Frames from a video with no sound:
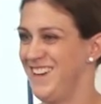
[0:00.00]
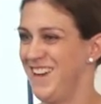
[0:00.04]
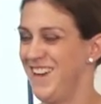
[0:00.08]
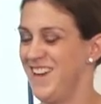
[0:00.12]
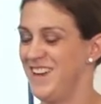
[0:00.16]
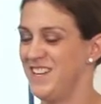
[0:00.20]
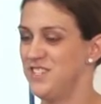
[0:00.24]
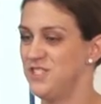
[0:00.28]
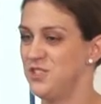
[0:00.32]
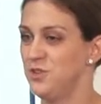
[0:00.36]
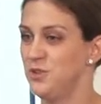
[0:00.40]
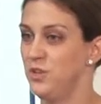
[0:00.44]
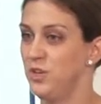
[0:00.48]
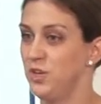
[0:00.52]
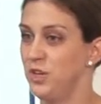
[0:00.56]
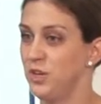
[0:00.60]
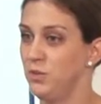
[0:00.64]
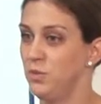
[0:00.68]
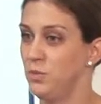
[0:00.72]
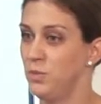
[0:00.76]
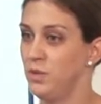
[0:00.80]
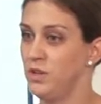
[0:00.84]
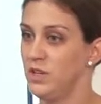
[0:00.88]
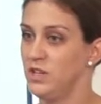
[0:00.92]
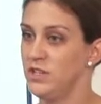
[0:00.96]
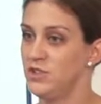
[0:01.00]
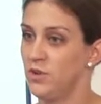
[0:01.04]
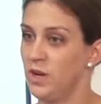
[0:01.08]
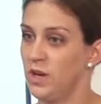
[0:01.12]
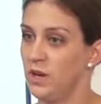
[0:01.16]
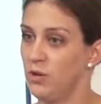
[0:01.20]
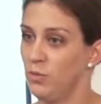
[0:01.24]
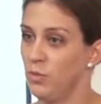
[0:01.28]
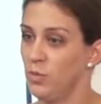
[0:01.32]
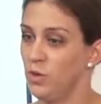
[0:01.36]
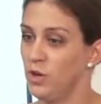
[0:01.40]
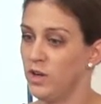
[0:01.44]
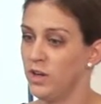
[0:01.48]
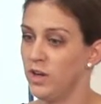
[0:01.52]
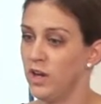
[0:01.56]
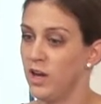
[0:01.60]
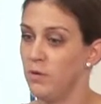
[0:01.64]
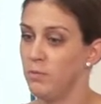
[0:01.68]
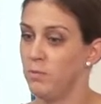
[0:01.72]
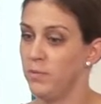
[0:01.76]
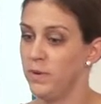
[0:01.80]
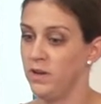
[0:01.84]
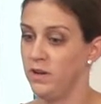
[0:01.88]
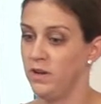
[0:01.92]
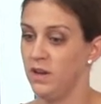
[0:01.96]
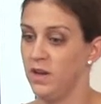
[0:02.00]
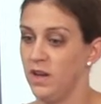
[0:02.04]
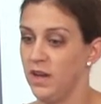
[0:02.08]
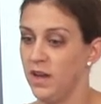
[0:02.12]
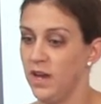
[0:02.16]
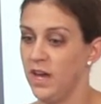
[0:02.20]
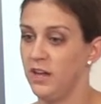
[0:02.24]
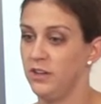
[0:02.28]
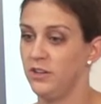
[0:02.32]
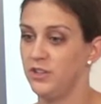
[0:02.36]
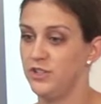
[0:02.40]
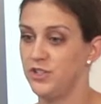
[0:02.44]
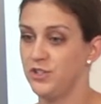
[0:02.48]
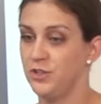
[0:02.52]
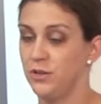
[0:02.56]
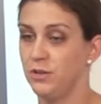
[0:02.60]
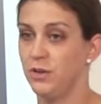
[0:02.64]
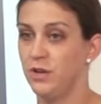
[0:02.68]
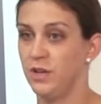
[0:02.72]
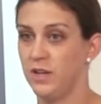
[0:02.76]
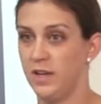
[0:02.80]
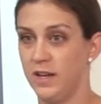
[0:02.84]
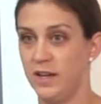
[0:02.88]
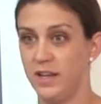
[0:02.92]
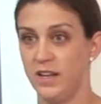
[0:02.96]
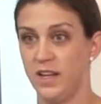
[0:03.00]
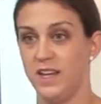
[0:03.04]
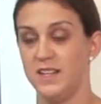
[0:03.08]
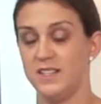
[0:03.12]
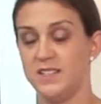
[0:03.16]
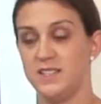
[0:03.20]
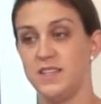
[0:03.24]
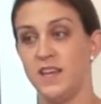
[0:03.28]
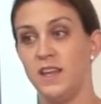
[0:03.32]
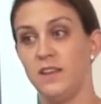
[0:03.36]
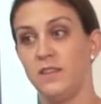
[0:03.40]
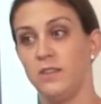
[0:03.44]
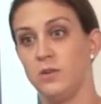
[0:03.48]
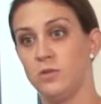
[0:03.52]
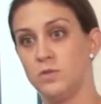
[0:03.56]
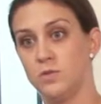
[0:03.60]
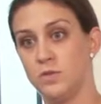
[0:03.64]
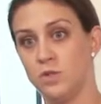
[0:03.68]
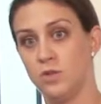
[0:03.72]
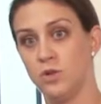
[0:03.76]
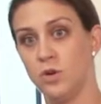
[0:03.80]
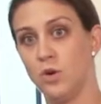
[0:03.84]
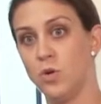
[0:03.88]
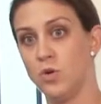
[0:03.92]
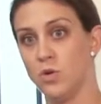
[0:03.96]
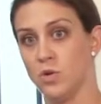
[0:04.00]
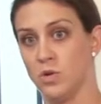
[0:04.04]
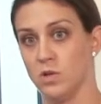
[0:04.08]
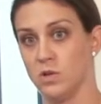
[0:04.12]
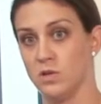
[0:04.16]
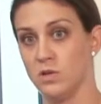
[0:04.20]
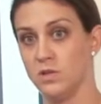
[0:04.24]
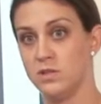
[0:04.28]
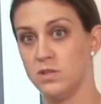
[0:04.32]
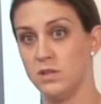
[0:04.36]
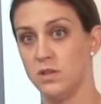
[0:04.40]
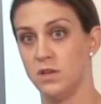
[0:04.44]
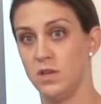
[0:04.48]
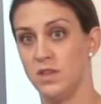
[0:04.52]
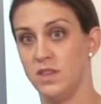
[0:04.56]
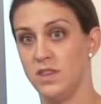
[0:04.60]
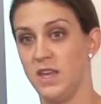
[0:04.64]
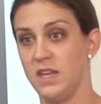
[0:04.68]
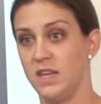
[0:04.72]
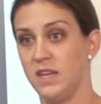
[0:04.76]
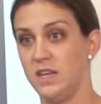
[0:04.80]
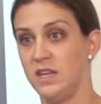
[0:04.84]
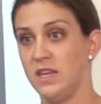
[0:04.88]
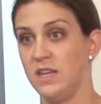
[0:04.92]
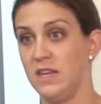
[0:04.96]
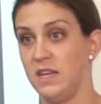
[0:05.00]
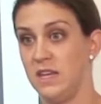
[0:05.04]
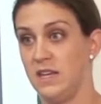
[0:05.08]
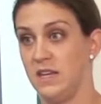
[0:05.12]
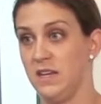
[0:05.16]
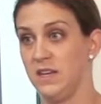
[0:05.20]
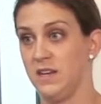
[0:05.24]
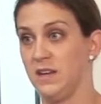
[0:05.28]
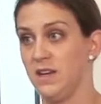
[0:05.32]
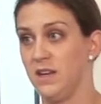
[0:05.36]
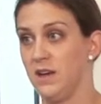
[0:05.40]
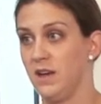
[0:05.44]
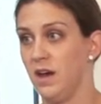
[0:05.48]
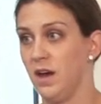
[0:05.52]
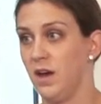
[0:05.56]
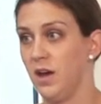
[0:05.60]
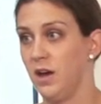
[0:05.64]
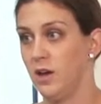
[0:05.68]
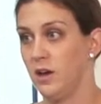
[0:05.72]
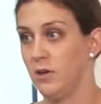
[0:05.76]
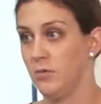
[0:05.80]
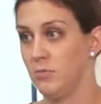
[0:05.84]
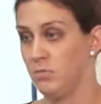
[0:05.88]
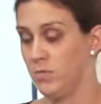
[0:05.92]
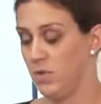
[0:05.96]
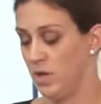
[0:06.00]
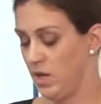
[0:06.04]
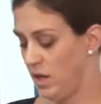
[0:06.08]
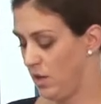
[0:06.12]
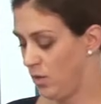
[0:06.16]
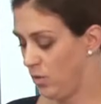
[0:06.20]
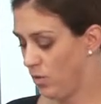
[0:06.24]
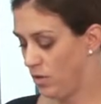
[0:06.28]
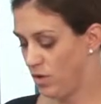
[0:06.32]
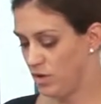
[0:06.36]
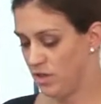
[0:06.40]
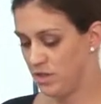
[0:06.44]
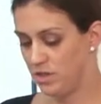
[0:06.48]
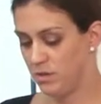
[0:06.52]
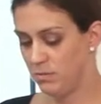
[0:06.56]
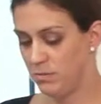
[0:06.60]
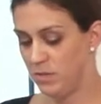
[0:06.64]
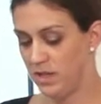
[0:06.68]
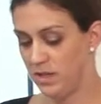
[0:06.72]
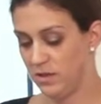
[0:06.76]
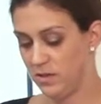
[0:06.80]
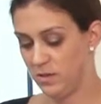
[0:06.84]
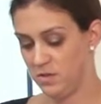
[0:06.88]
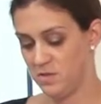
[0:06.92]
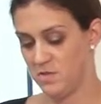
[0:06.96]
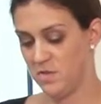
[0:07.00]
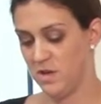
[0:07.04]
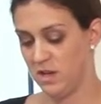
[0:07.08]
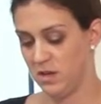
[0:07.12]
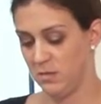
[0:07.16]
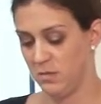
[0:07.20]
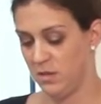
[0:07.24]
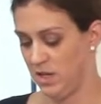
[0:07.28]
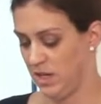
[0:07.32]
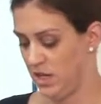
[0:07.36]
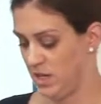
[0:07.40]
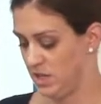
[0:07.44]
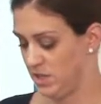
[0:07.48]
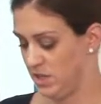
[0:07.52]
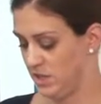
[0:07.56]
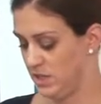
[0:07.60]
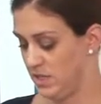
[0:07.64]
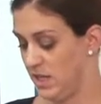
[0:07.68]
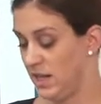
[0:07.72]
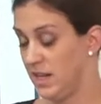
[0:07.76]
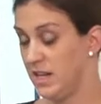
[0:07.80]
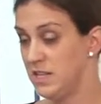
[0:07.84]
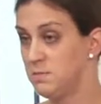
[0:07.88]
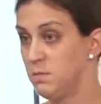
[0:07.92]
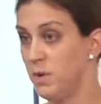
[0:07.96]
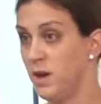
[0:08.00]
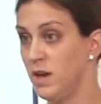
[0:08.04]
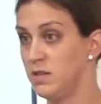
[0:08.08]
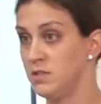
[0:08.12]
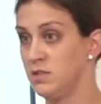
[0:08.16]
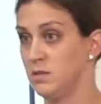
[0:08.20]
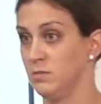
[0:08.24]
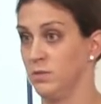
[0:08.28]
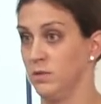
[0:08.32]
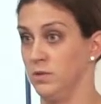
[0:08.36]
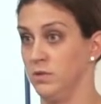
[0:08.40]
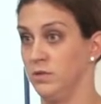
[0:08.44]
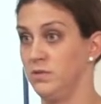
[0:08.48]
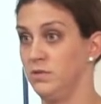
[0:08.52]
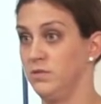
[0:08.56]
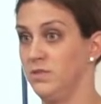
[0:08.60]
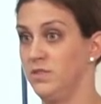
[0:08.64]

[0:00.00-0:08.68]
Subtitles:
And so you can really try to work up and shoot and set those goals that you need in order to meet those recommendations. And it's possible.